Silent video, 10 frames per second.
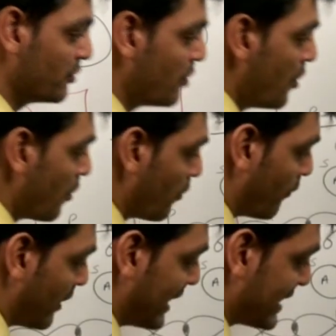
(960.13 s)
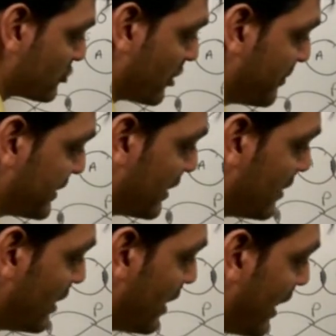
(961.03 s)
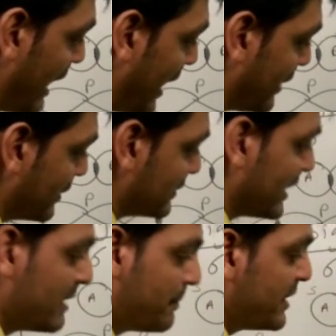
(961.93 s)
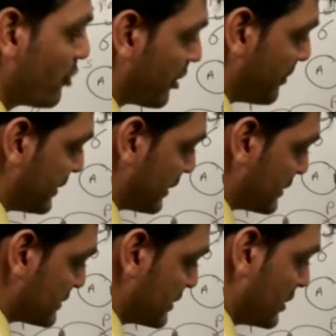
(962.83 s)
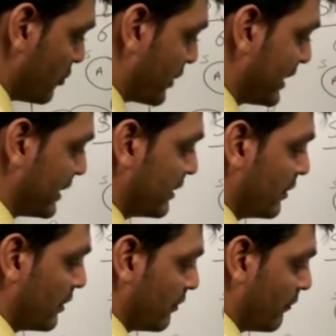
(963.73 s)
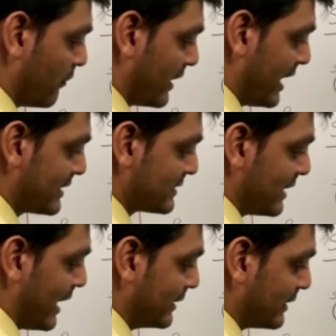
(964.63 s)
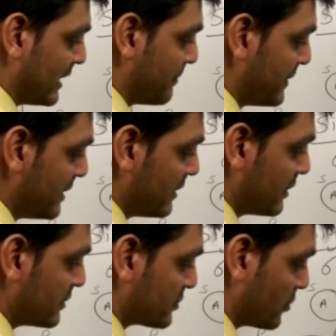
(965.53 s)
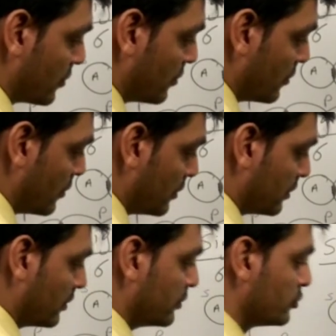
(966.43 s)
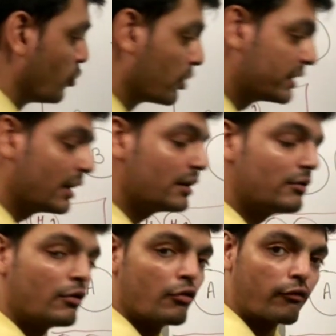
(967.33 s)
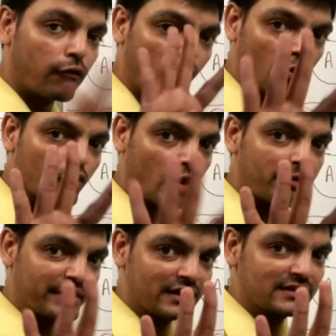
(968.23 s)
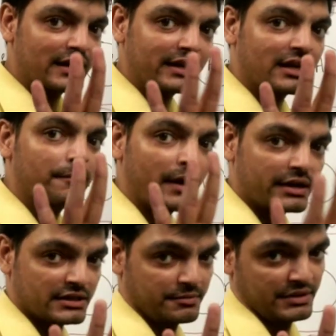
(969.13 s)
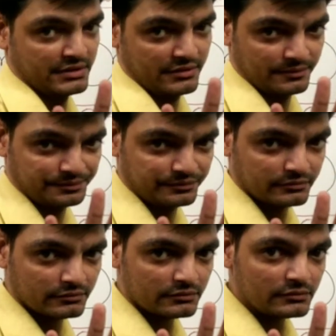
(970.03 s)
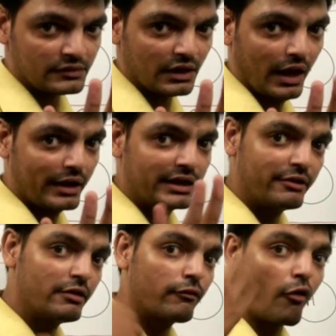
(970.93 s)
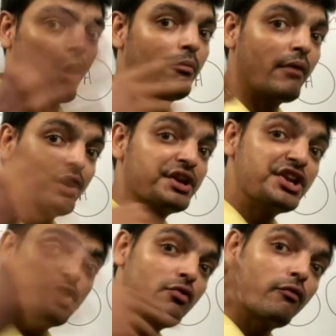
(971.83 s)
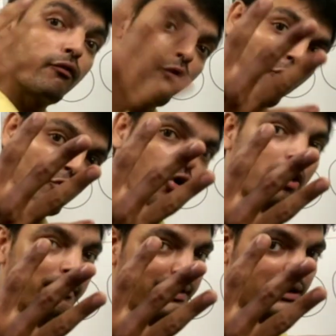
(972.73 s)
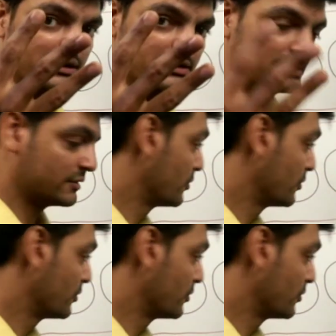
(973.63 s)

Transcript: you, 1s orbital and 3p orbitals. Okay, 1s and 3p. So total 4 orbitals are taking participation and they will form a new 4 orbitals.